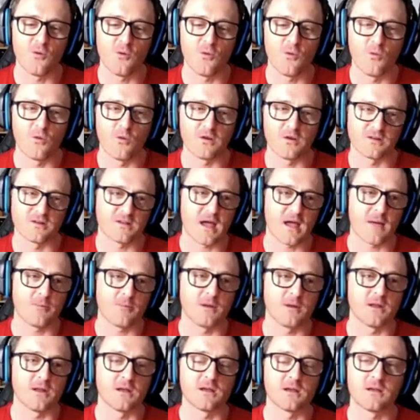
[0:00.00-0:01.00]
what is
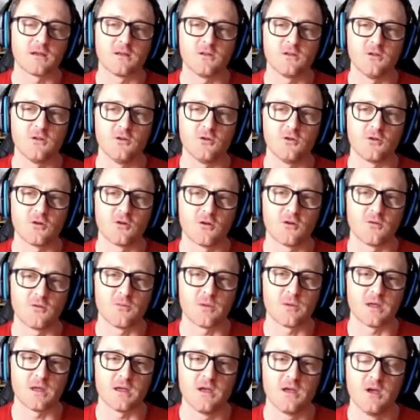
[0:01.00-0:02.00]
happening. You want
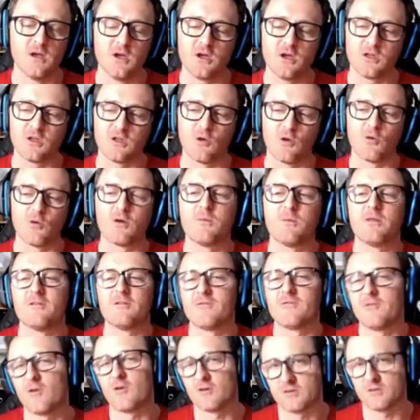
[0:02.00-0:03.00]
to be the
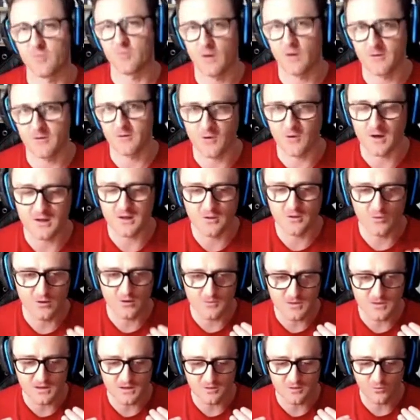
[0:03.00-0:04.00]
first one, right? You want to
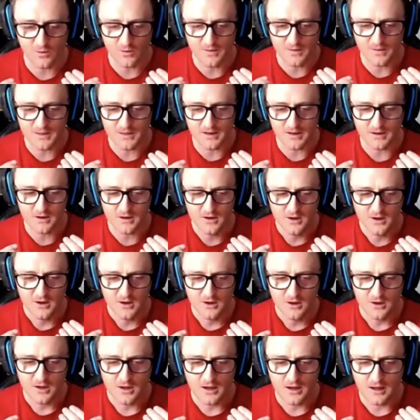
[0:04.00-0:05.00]
be the one that
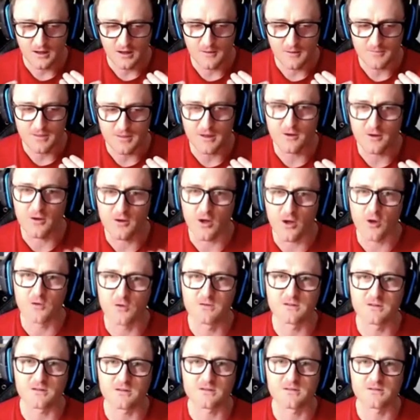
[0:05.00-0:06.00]

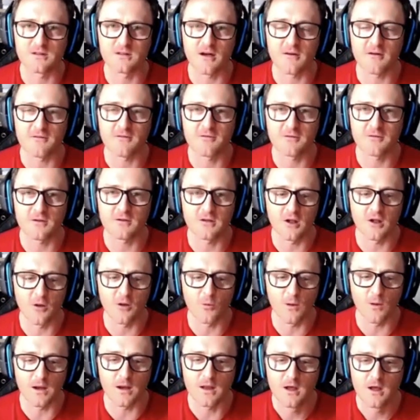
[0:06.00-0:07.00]
knows this stuff.
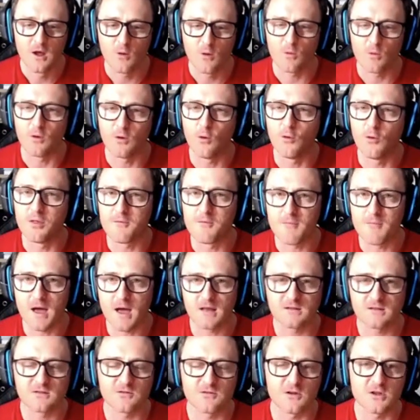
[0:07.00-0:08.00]
When all the
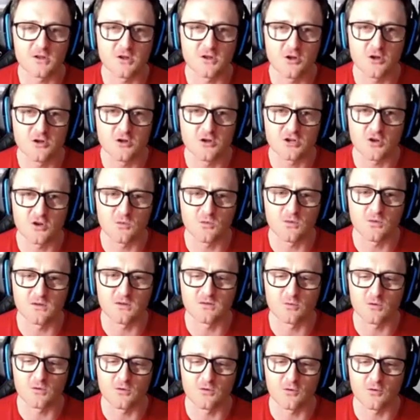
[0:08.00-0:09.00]
mainstream YouTubers
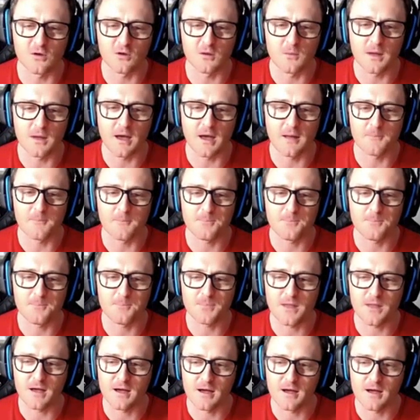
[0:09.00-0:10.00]
were talking about
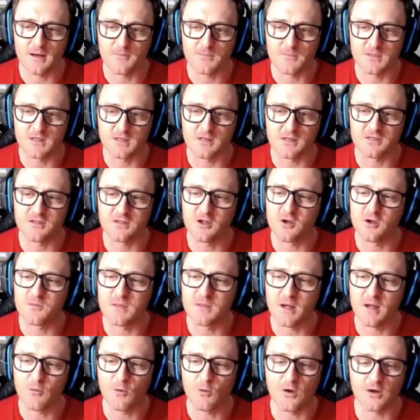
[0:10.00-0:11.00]
the Ethereum
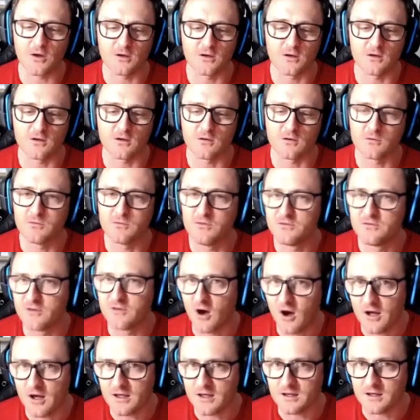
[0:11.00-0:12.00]
network
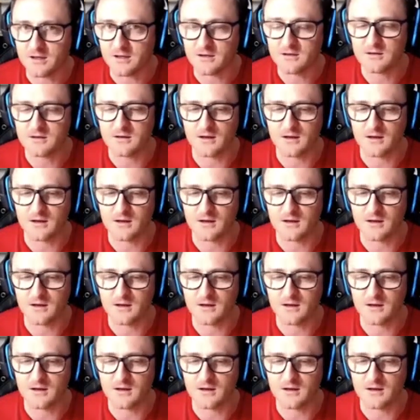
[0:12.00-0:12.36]
dying,